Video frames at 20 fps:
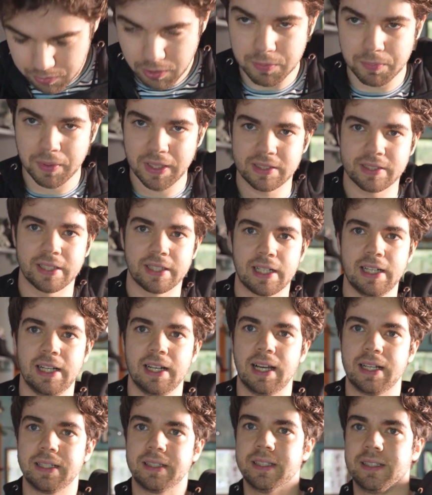was basically
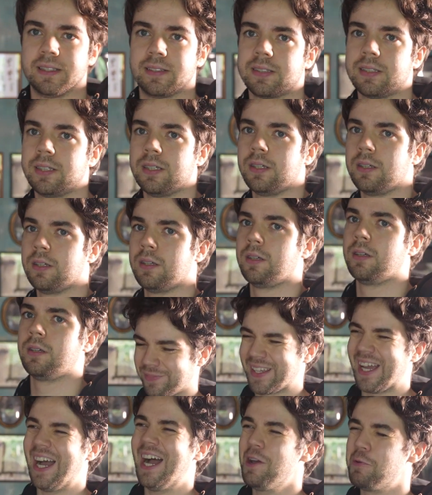like this.
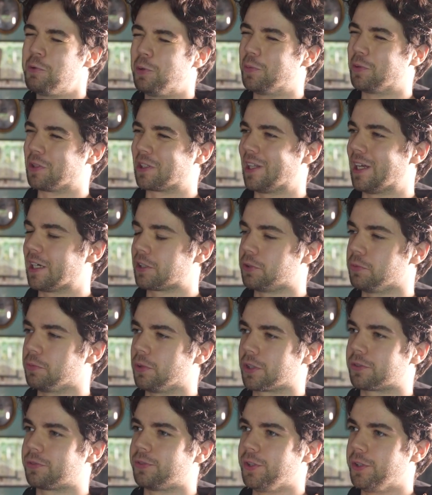Hi, we would like to
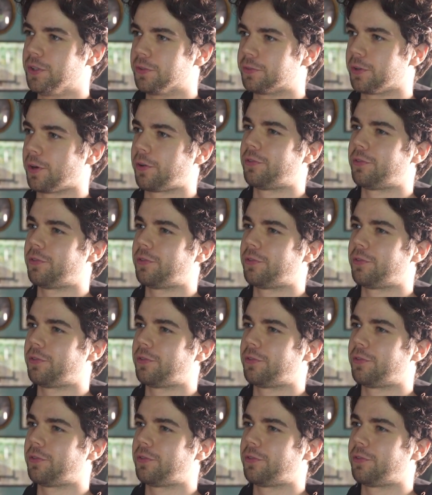work for you for